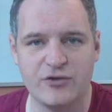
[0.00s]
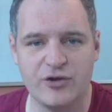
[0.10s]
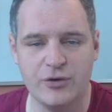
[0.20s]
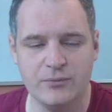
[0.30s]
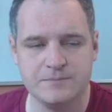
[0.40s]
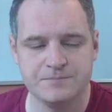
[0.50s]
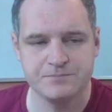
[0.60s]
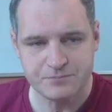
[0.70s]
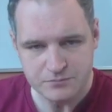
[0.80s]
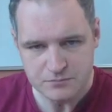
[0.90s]
do
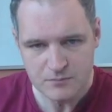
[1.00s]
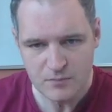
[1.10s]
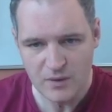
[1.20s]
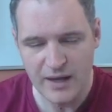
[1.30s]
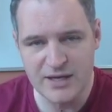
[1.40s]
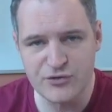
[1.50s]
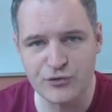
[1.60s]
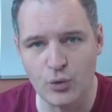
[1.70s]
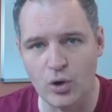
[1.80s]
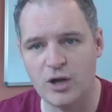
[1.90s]
is
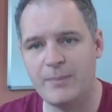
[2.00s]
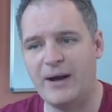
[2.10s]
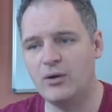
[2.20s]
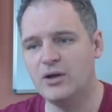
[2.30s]
talk about